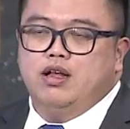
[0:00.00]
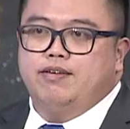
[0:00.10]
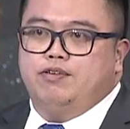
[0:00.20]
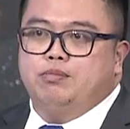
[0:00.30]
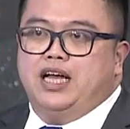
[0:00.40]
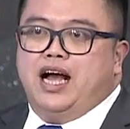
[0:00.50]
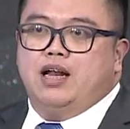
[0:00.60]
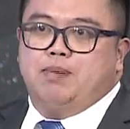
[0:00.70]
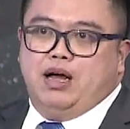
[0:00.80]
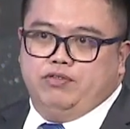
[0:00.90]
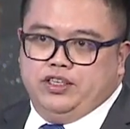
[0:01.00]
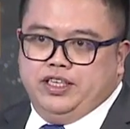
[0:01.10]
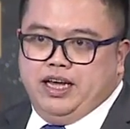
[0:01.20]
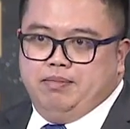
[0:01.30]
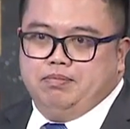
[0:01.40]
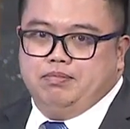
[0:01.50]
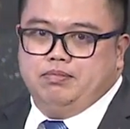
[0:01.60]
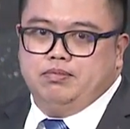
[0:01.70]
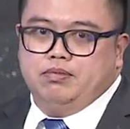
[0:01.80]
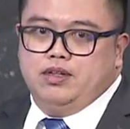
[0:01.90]
from the other part of the EM.
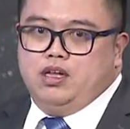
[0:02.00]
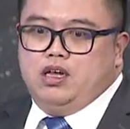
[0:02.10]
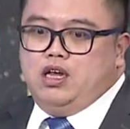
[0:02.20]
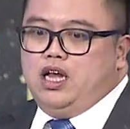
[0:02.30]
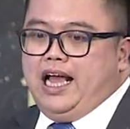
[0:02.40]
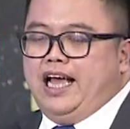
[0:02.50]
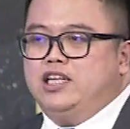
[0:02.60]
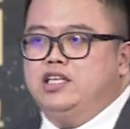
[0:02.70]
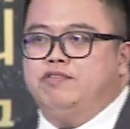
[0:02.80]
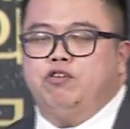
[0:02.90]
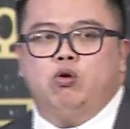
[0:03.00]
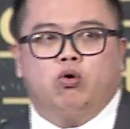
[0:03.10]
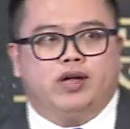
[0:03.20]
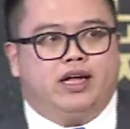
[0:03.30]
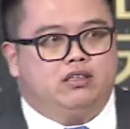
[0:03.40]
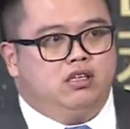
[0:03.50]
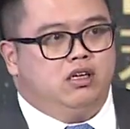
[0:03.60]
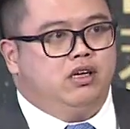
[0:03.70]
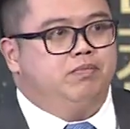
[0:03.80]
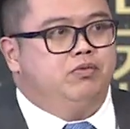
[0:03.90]
And if you look at
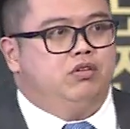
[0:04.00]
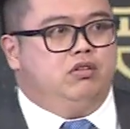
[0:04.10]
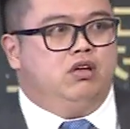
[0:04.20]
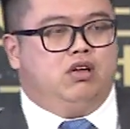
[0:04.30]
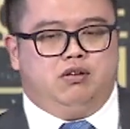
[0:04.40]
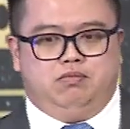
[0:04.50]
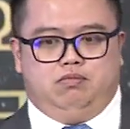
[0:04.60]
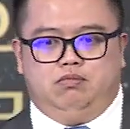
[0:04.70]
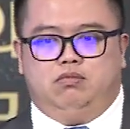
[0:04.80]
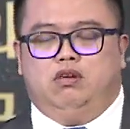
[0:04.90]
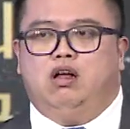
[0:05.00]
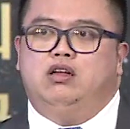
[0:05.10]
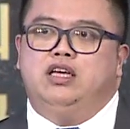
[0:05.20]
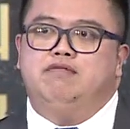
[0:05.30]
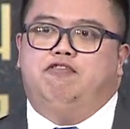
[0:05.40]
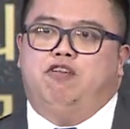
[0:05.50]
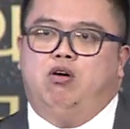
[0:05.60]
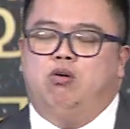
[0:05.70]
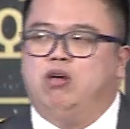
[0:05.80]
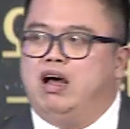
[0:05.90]
the
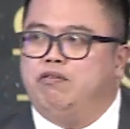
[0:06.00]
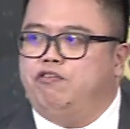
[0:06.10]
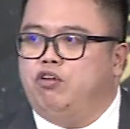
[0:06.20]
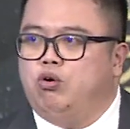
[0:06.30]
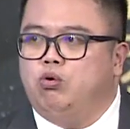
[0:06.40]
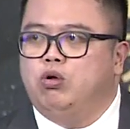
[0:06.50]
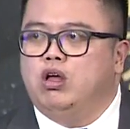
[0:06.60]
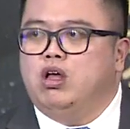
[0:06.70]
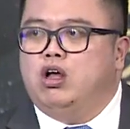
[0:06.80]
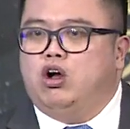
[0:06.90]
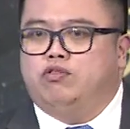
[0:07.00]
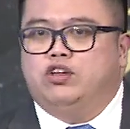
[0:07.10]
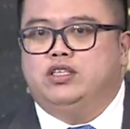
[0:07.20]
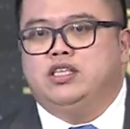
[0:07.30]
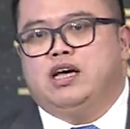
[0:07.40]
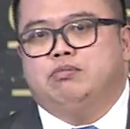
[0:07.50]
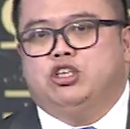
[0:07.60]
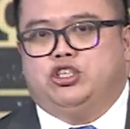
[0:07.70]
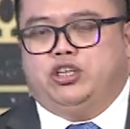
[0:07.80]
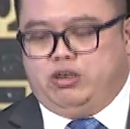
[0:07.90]
inflow, outflow of the EM
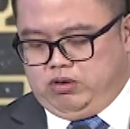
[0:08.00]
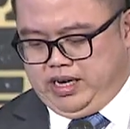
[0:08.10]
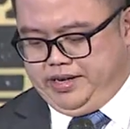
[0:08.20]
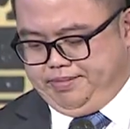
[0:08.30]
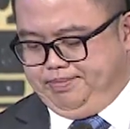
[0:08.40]
this year, right?